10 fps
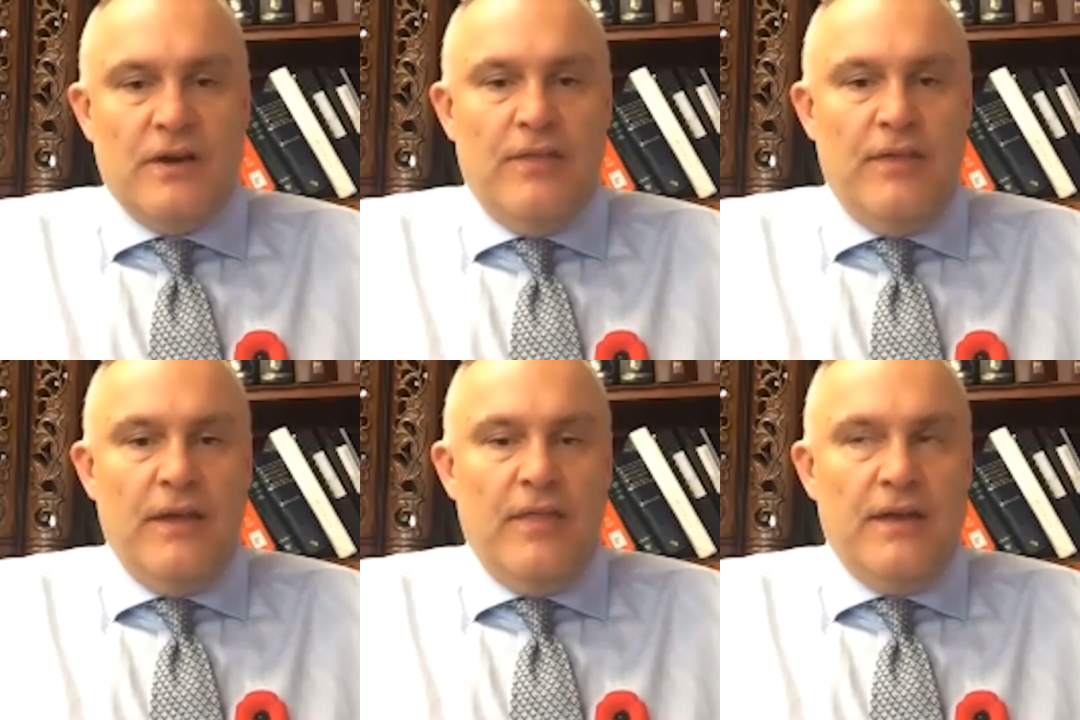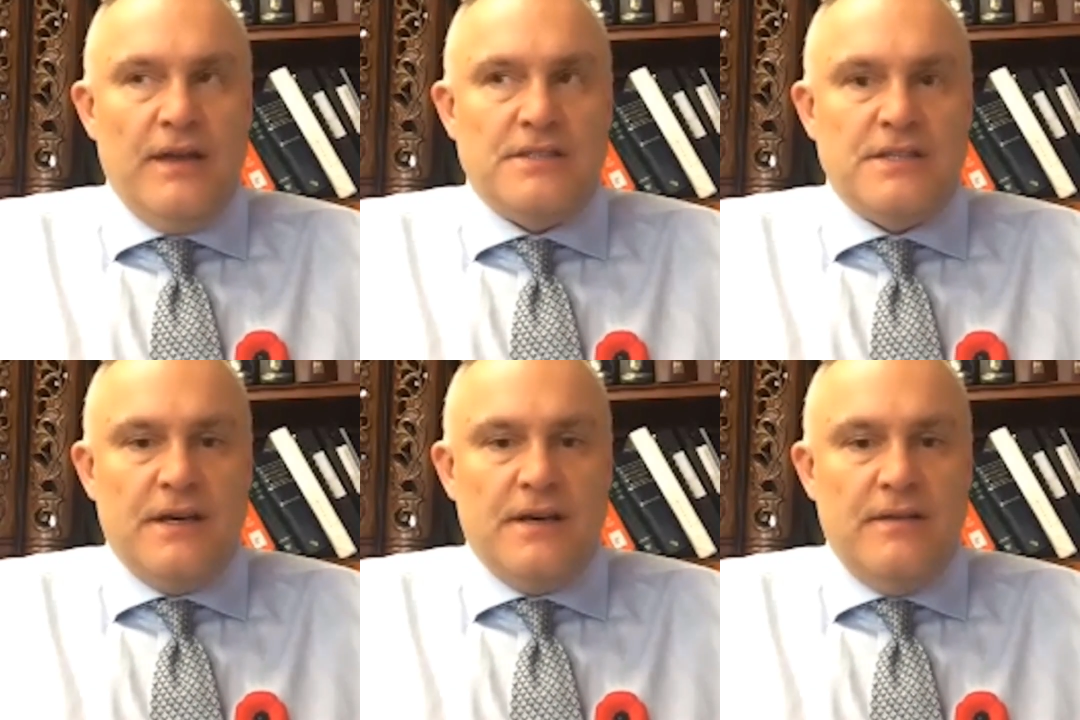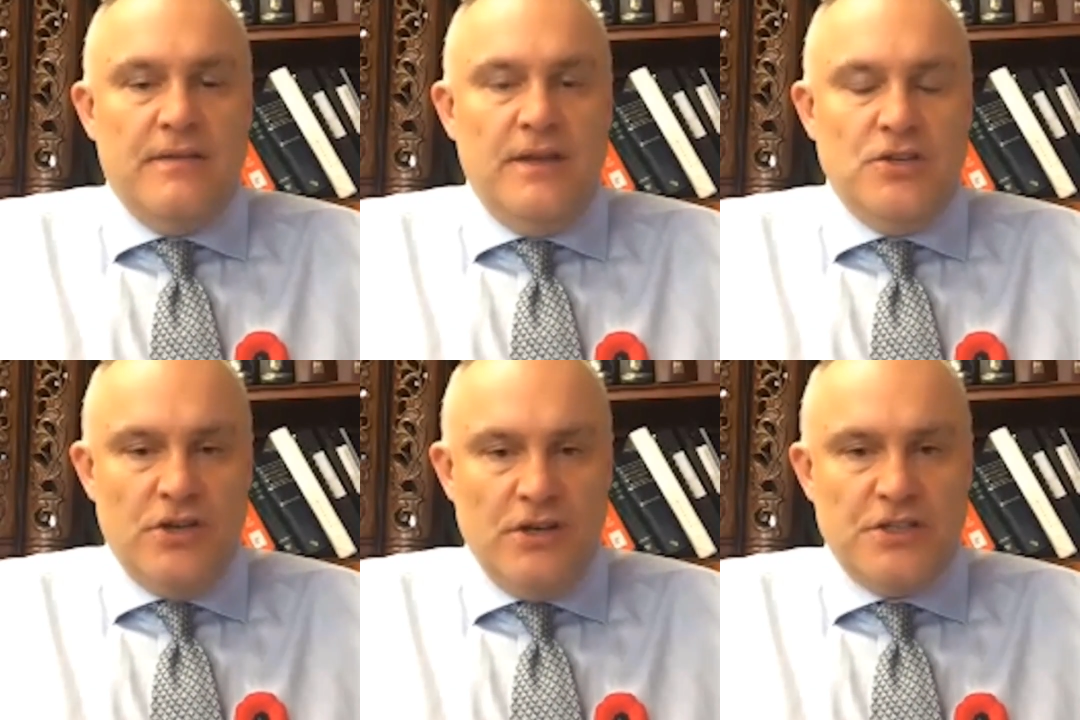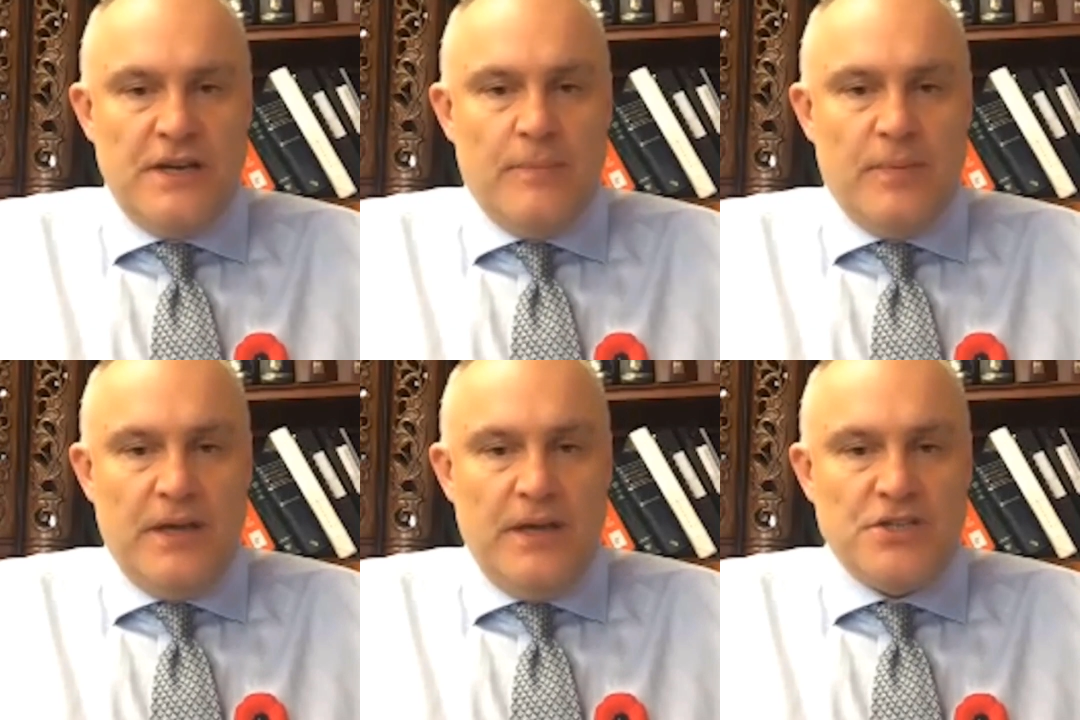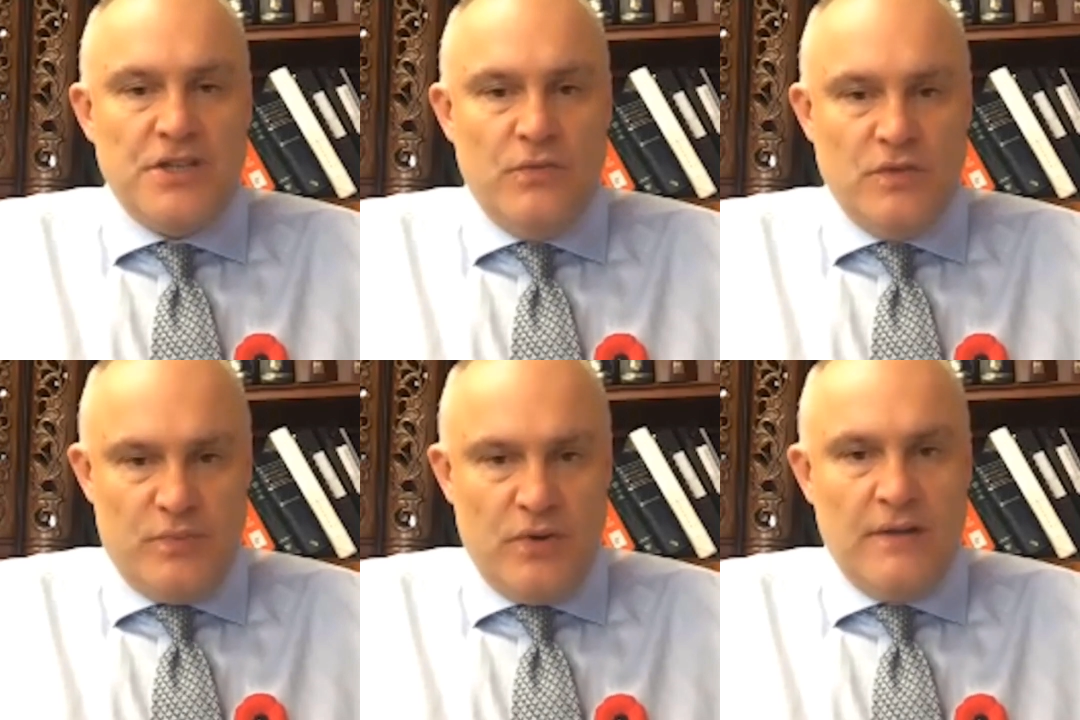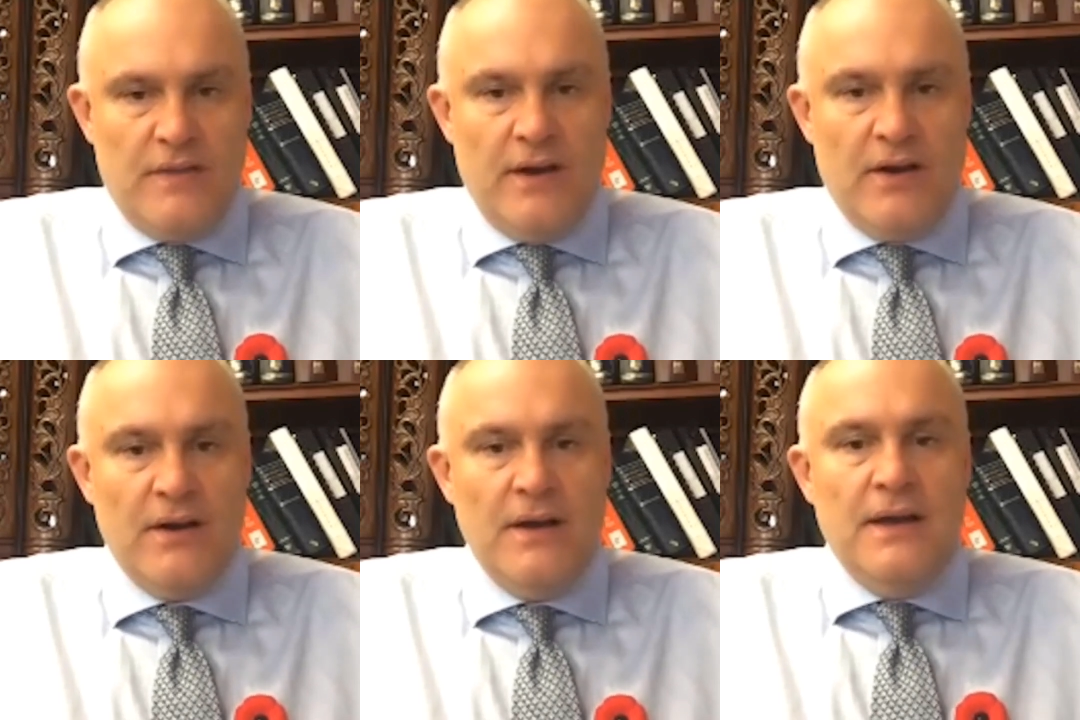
I think that the injunction application that was brought there,